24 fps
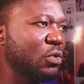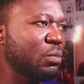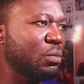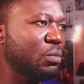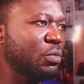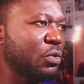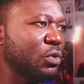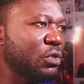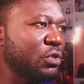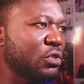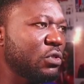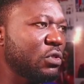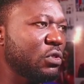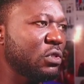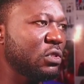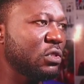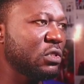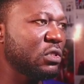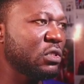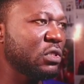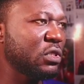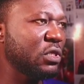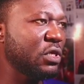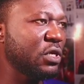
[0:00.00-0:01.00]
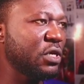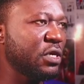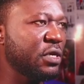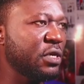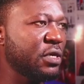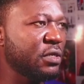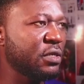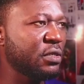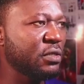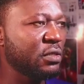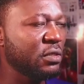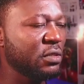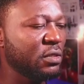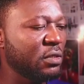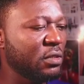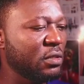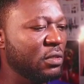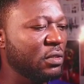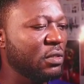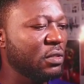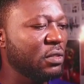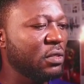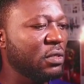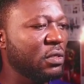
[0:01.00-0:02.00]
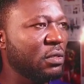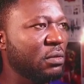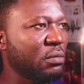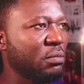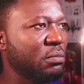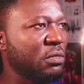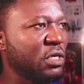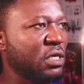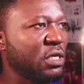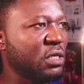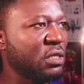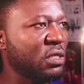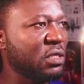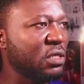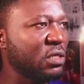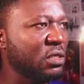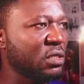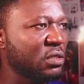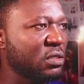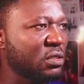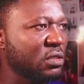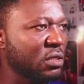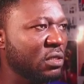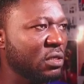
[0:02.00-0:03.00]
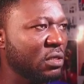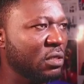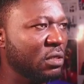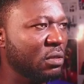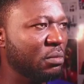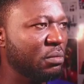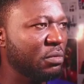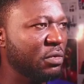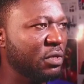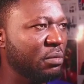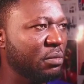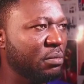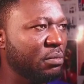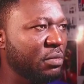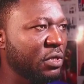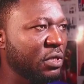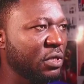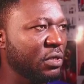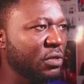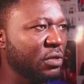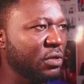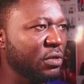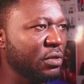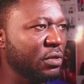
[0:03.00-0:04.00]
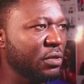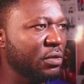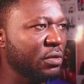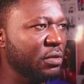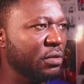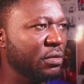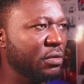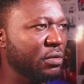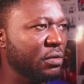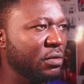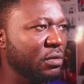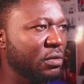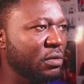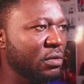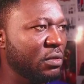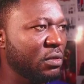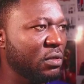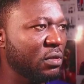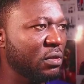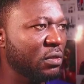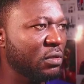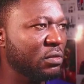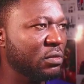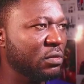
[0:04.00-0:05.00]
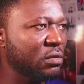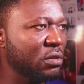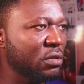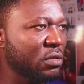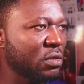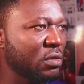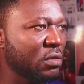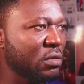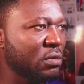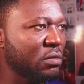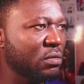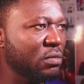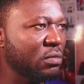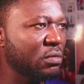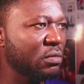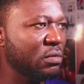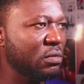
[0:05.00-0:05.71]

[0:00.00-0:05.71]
position this here and make this a bit bigger. So